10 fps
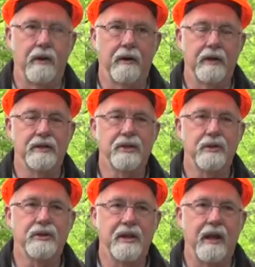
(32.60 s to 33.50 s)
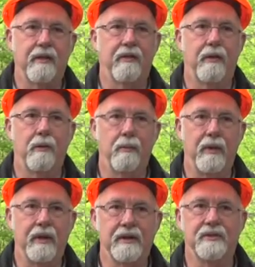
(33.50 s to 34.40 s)
are concerns now that there will
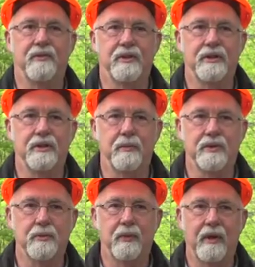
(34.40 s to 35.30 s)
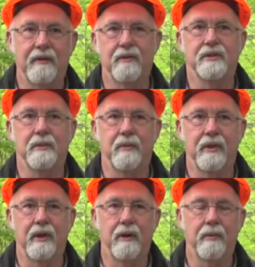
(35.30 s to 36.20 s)
be insufficient timber supply for some of
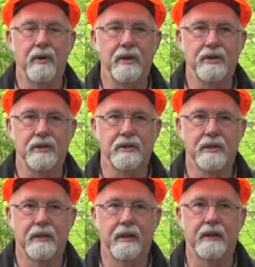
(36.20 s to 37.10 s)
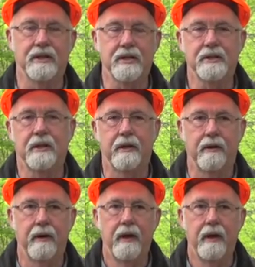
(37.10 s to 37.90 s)
the operations that exist there.